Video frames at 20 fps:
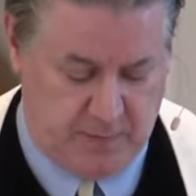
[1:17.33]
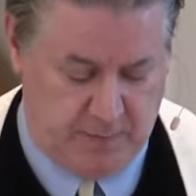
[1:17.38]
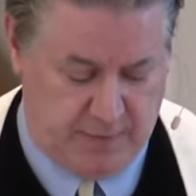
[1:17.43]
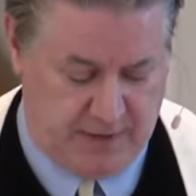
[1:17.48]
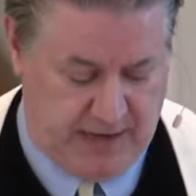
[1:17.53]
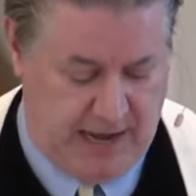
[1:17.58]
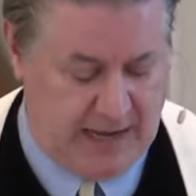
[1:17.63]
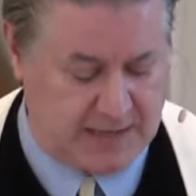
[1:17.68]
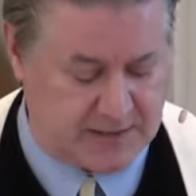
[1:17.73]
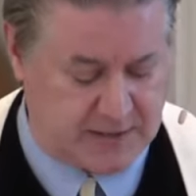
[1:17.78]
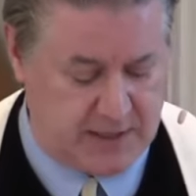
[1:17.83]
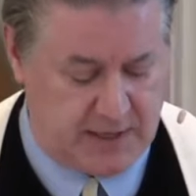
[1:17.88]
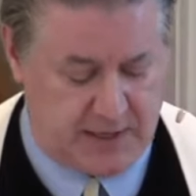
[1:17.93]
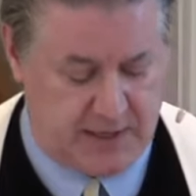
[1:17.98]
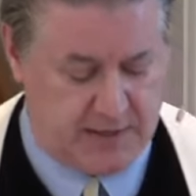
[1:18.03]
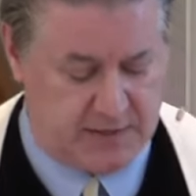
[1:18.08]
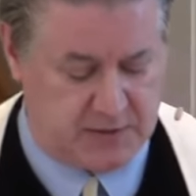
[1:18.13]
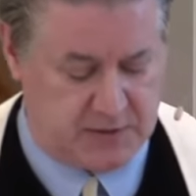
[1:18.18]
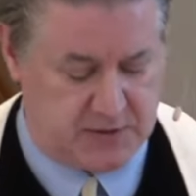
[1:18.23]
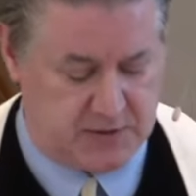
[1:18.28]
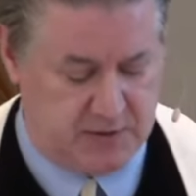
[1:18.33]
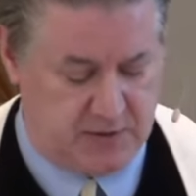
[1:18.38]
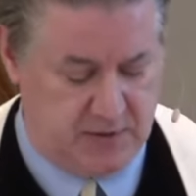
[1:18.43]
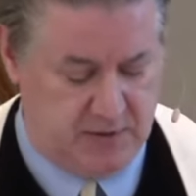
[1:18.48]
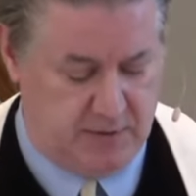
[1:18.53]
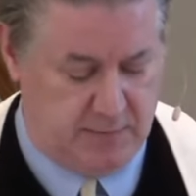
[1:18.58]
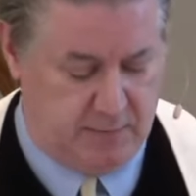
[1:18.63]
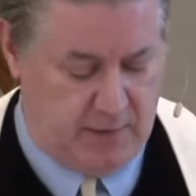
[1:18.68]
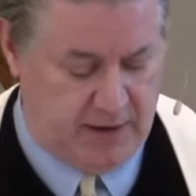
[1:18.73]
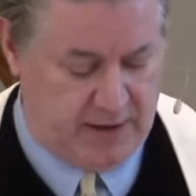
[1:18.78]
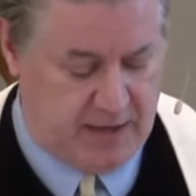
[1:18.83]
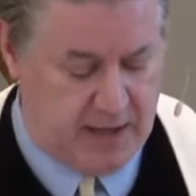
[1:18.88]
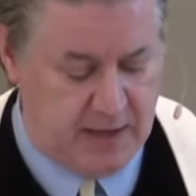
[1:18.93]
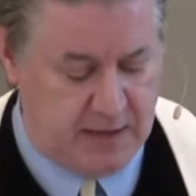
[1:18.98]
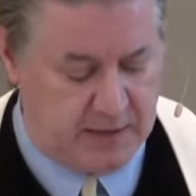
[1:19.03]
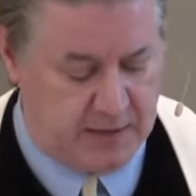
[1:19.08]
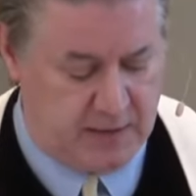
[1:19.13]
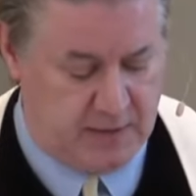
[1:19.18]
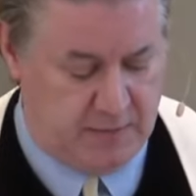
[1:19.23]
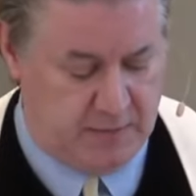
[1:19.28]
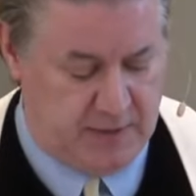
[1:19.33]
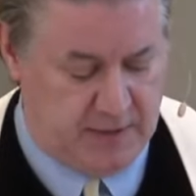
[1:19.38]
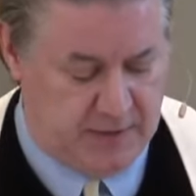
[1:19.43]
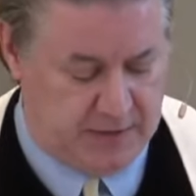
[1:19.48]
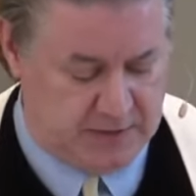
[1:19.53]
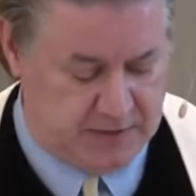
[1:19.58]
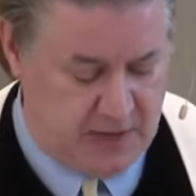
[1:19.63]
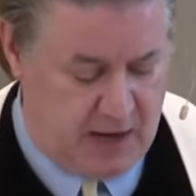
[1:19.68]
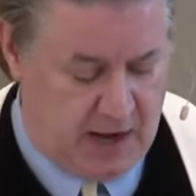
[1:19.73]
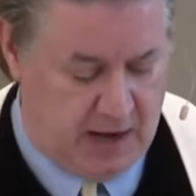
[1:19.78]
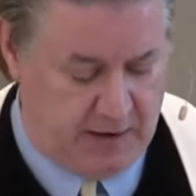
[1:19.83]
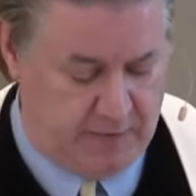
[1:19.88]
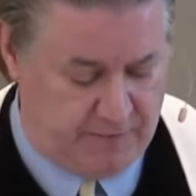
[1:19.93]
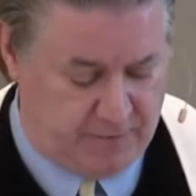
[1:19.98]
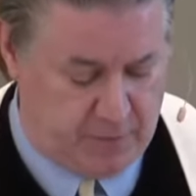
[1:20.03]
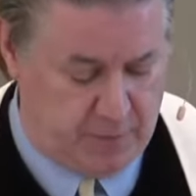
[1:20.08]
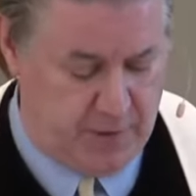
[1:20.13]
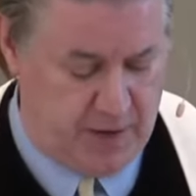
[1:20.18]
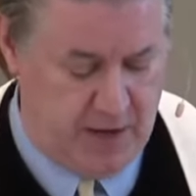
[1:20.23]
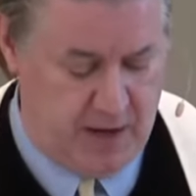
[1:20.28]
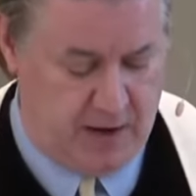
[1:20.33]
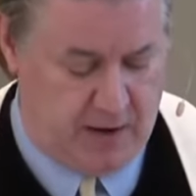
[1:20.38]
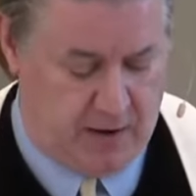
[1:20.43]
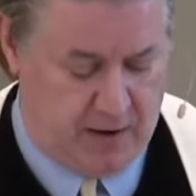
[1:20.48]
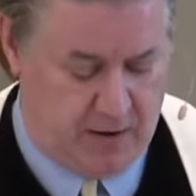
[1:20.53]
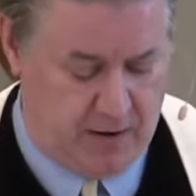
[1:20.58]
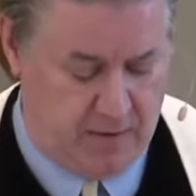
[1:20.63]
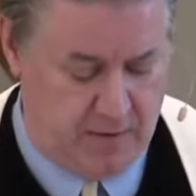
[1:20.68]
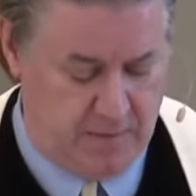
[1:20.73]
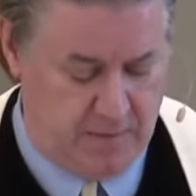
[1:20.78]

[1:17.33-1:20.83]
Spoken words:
But as it is, my kingdom is not from here."